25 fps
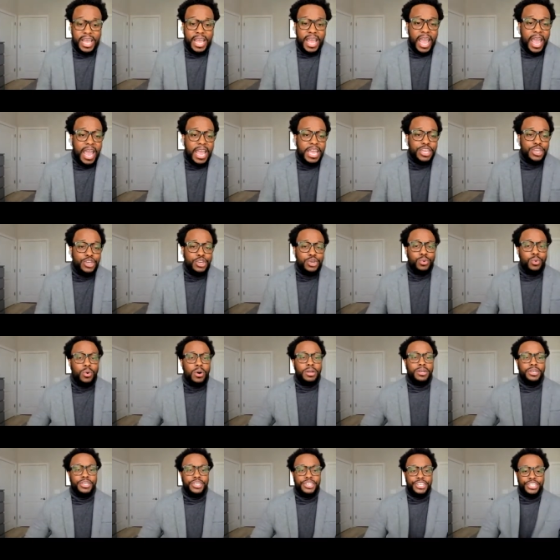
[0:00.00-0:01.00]
and you
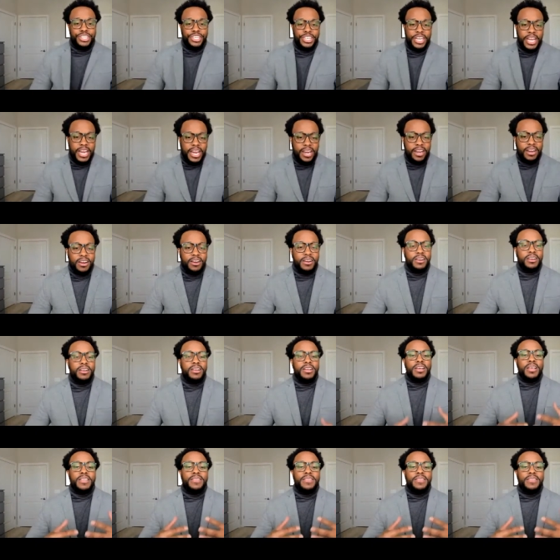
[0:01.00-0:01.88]
want to share